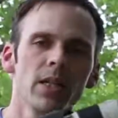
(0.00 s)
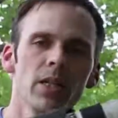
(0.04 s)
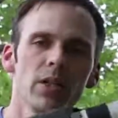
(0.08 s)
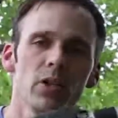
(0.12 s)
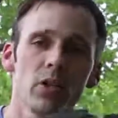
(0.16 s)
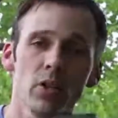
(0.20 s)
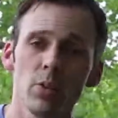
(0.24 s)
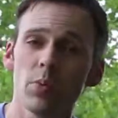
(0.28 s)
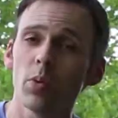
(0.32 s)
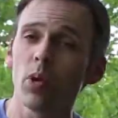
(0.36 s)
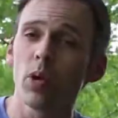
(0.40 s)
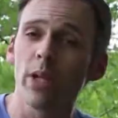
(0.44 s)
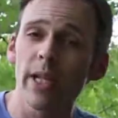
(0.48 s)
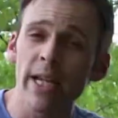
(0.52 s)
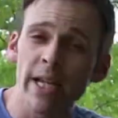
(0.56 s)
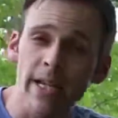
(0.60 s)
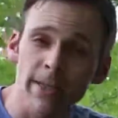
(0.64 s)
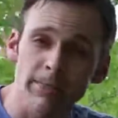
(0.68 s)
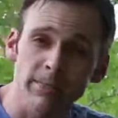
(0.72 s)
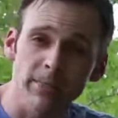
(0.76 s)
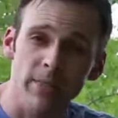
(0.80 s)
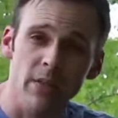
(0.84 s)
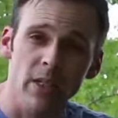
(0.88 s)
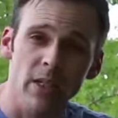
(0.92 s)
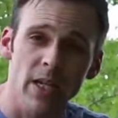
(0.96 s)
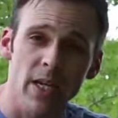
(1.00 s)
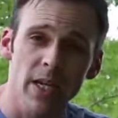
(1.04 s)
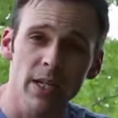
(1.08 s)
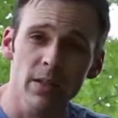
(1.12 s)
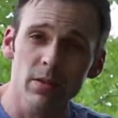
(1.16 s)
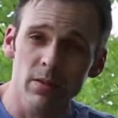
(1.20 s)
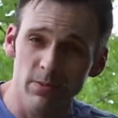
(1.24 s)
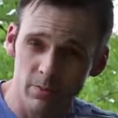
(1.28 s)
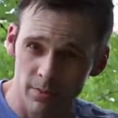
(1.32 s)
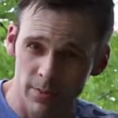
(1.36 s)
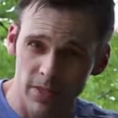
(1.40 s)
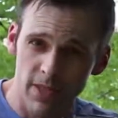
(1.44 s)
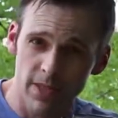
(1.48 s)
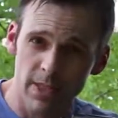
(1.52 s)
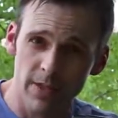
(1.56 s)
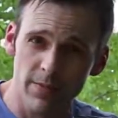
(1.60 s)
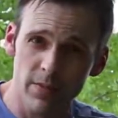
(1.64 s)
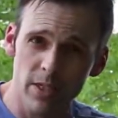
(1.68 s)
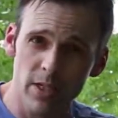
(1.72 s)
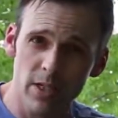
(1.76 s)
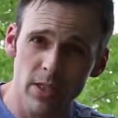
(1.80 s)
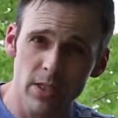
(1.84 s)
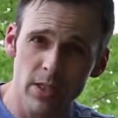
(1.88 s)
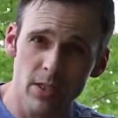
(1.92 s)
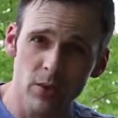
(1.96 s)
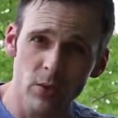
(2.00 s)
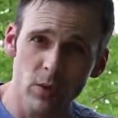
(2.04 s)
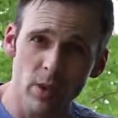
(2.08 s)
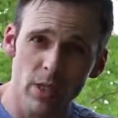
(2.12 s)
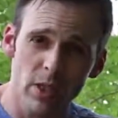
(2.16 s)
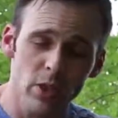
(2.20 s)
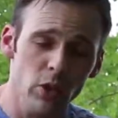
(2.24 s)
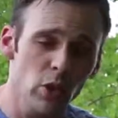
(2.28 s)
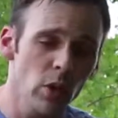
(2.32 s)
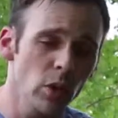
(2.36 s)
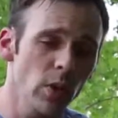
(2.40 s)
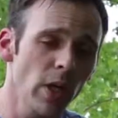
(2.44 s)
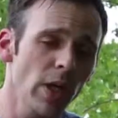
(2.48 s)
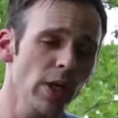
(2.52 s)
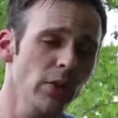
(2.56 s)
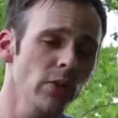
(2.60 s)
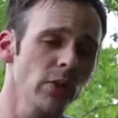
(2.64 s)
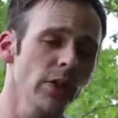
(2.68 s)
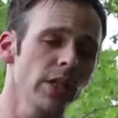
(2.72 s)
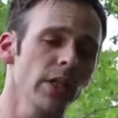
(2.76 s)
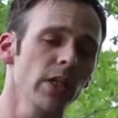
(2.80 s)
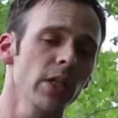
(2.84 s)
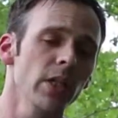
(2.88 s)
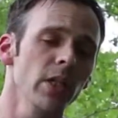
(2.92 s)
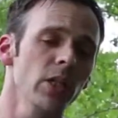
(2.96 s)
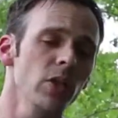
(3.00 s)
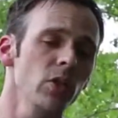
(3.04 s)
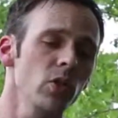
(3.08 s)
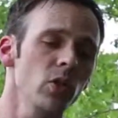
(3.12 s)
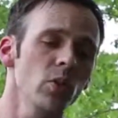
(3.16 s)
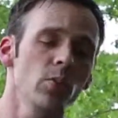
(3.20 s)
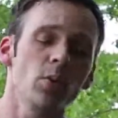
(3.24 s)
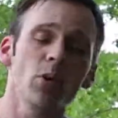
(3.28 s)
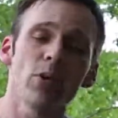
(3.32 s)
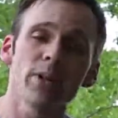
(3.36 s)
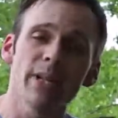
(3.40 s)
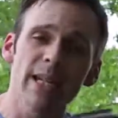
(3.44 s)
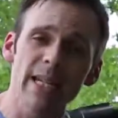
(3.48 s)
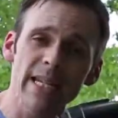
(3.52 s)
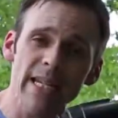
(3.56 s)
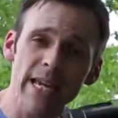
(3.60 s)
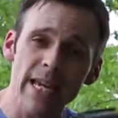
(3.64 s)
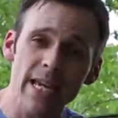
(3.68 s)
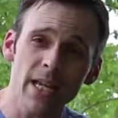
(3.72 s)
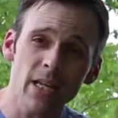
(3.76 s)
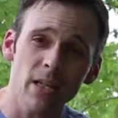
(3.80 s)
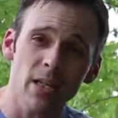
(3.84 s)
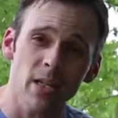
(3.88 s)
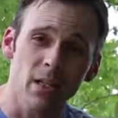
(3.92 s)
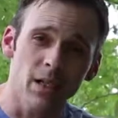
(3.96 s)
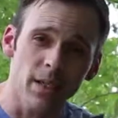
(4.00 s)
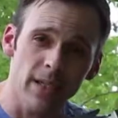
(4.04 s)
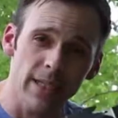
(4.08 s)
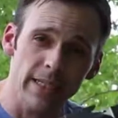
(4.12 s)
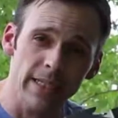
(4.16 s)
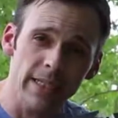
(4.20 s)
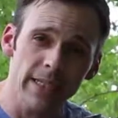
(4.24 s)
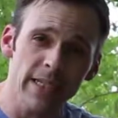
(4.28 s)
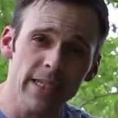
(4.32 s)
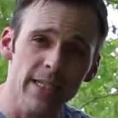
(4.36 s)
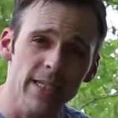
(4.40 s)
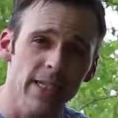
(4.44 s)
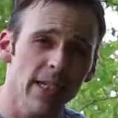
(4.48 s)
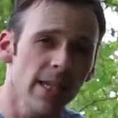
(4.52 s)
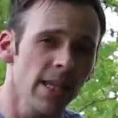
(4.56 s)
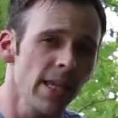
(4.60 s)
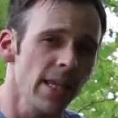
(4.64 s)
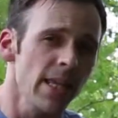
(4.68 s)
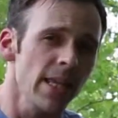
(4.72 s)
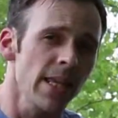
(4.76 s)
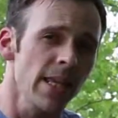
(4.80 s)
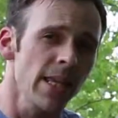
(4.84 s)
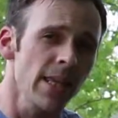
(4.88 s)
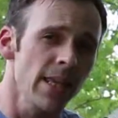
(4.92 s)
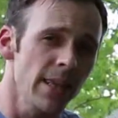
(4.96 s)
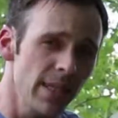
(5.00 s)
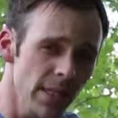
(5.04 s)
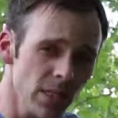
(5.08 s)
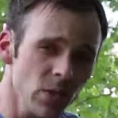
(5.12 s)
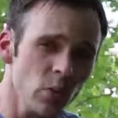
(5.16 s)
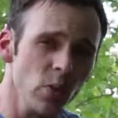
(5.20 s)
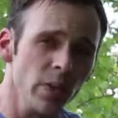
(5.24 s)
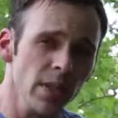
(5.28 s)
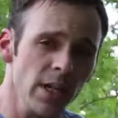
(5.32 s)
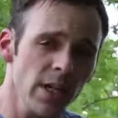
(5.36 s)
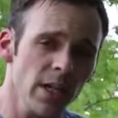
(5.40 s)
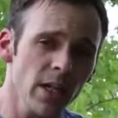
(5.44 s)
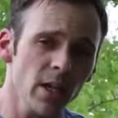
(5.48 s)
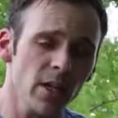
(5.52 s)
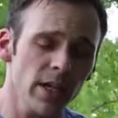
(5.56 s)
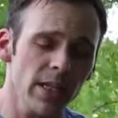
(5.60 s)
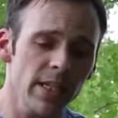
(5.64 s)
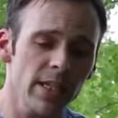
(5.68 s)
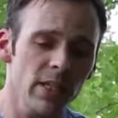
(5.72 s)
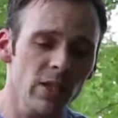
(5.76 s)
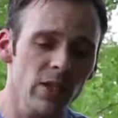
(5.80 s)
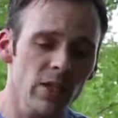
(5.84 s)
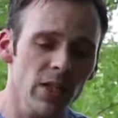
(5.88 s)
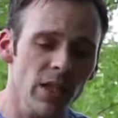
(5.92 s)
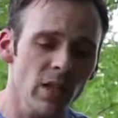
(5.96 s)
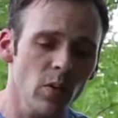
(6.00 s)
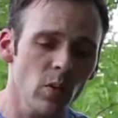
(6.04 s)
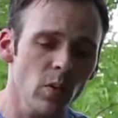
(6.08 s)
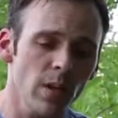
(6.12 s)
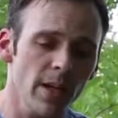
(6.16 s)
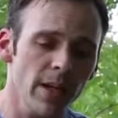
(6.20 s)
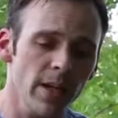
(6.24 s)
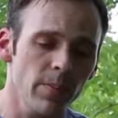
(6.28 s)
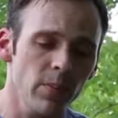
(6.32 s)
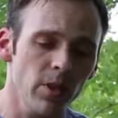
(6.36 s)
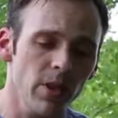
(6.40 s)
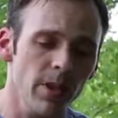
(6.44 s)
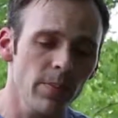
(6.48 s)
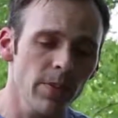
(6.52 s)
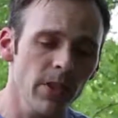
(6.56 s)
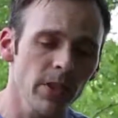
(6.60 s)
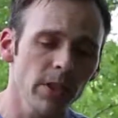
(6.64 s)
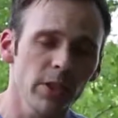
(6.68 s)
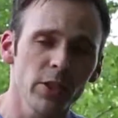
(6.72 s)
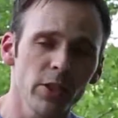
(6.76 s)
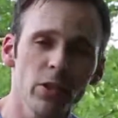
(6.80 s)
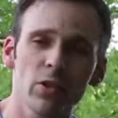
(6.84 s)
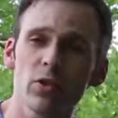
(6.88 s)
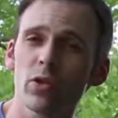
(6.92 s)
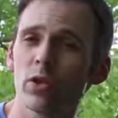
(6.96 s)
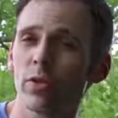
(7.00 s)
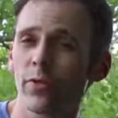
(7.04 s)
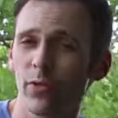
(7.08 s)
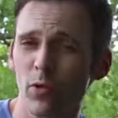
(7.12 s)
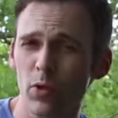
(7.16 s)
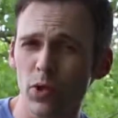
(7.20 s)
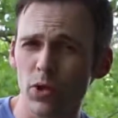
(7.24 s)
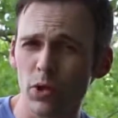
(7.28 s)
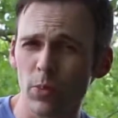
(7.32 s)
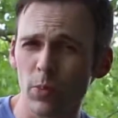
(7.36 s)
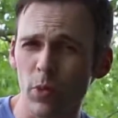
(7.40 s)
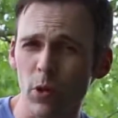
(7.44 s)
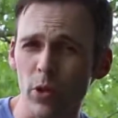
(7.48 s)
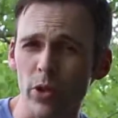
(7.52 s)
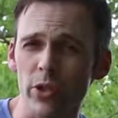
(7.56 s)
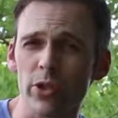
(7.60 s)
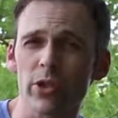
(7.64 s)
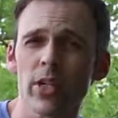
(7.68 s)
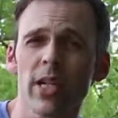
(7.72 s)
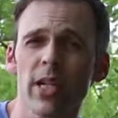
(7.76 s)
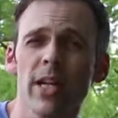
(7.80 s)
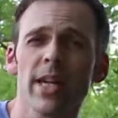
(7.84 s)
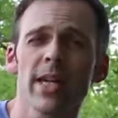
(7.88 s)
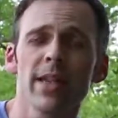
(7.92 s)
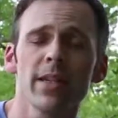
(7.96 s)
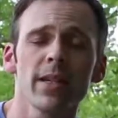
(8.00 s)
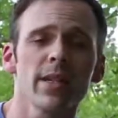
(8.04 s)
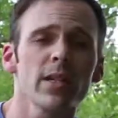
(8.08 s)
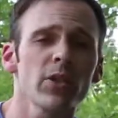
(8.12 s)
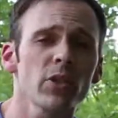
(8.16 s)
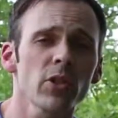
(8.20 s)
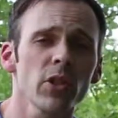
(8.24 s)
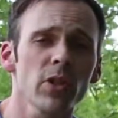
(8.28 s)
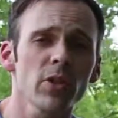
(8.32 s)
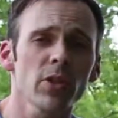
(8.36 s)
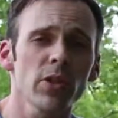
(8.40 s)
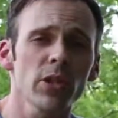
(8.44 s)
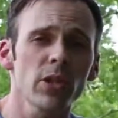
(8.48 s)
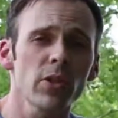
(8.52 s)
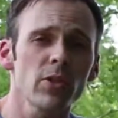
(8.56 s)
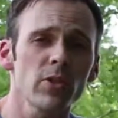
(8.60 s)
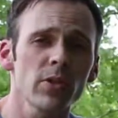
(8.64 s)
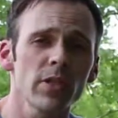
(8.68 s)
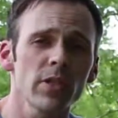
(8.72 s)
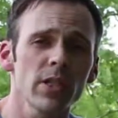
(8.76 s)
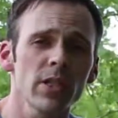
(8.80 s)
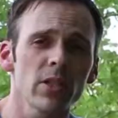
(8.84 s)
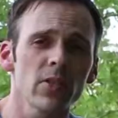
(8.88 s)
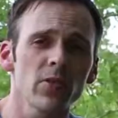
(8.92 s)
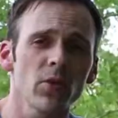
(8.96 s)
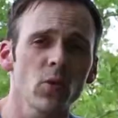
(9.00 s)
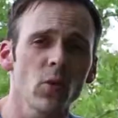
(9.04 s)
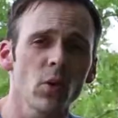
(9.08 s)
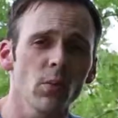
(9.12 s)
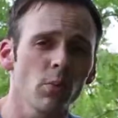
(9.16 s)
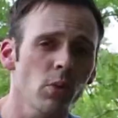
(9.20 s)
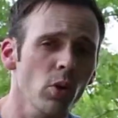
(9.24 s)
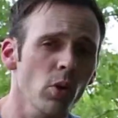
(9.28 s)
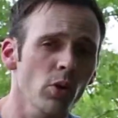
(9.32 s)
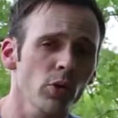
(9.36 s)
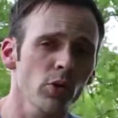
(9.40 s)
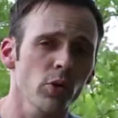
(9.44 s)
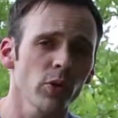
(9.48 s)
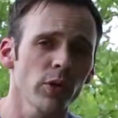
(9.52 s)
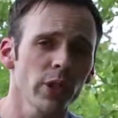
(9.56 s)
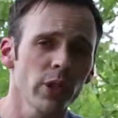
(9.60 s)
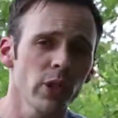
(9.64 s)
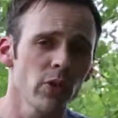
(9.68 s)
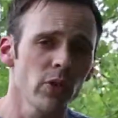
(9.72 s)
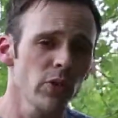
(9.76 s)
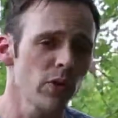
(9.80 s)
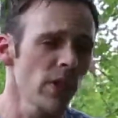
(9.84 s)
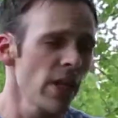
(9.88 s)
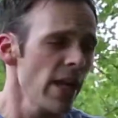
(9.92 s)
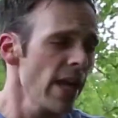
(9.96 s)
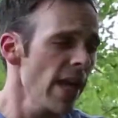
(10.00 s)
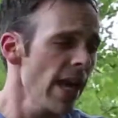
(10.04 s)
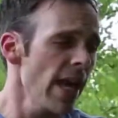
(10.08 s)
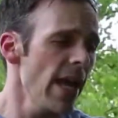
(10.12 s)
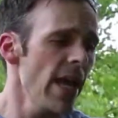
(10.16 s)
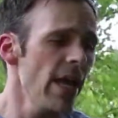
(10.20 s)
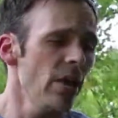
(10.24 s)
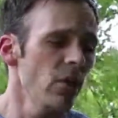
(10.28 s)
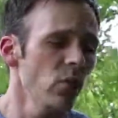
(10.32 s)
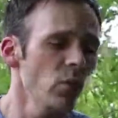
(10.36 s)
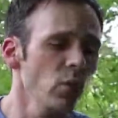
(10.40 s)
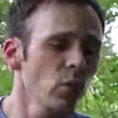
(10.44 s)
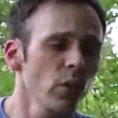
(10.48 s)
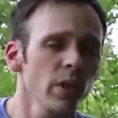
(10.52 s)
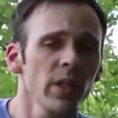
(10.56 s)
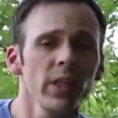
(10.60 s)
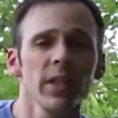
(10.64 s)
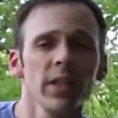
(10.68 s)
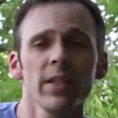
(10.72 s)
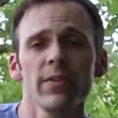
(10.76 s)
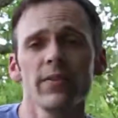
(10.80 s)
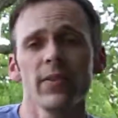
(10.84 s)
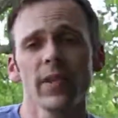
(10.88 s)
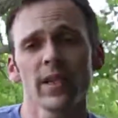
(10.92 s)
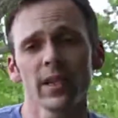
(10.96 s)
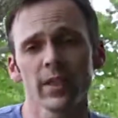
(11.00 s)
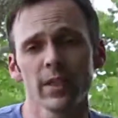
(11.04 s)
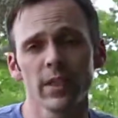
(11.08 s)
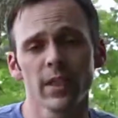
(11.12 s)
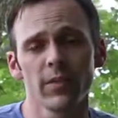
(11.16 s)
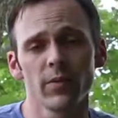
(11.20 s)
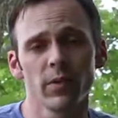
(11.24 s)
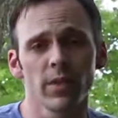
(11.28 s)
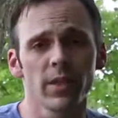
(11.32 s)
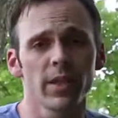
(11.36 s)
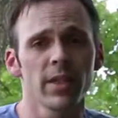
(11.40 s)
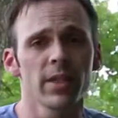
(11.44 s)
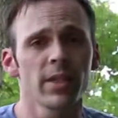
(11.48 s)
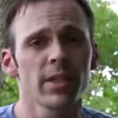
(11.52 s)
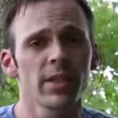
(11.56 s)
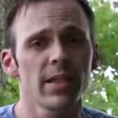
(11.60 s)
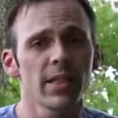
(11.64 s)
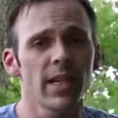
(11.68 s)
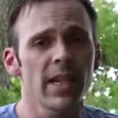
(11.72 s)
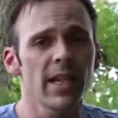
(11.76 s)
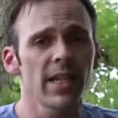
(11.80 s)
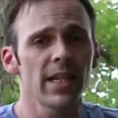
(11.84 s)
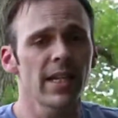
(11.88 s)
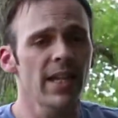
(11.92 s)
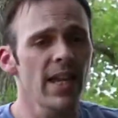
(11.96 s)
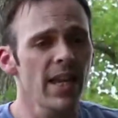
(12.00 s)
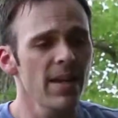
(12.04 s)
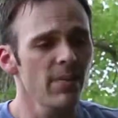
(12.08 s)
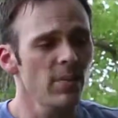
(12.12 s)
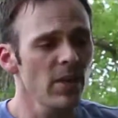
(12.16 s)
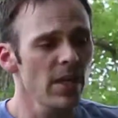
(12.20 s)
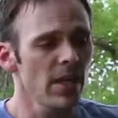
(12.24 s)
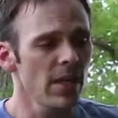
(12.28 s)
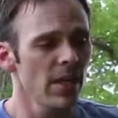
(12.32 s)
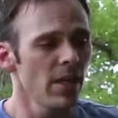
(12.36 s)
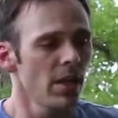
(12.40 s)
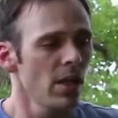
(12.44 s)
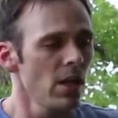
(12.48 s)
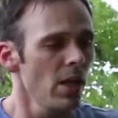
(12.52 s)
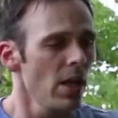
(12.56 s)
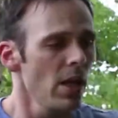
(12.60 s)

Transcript: 2.8, okay, 70 to 200. 2.8L. Again, this one here is what I primarily used for sports. Then I started to use this for portrait use and really fell in love with it. This kind of gave me,